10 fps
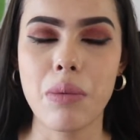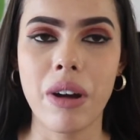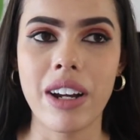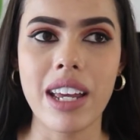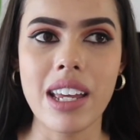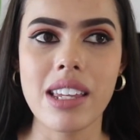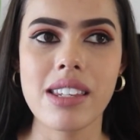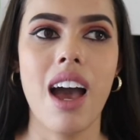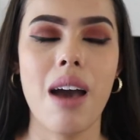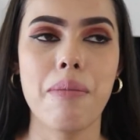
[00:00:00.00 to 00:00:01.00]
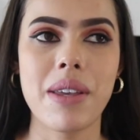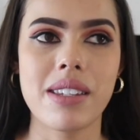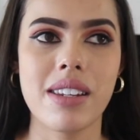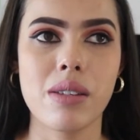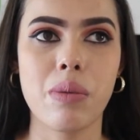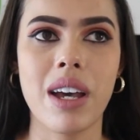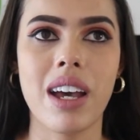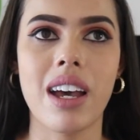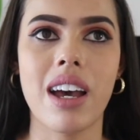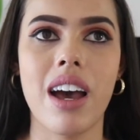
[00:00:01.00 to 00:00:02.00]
where it is a business where